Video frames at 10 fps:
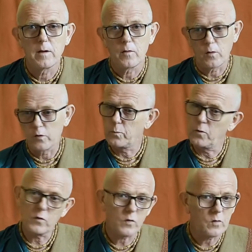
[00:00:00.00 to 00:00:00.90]
Those
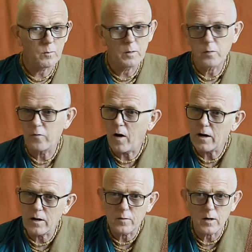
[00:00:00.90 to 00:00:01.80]
boons are simply
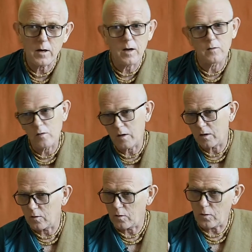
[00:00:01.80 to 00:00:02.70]
provided under
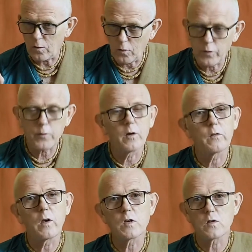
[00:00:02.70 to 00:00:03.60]
the
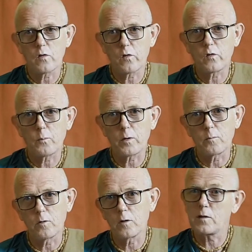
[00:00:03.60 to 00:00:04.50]
authorization of the
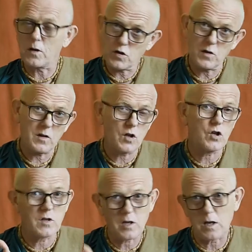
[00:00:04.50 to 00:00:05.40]
Supreme Lord, tasha
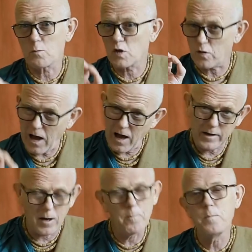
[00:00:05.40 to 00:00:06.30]
tasha chalam
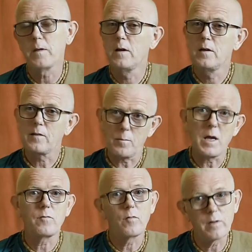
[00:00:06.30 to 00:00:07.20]
shradham
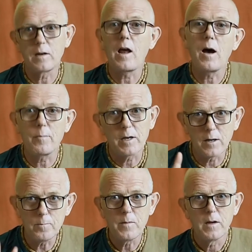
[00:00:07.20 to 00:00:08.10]
tameva
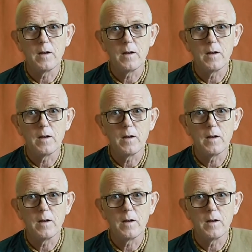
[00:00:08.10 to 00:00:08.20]
vididhamiyaham.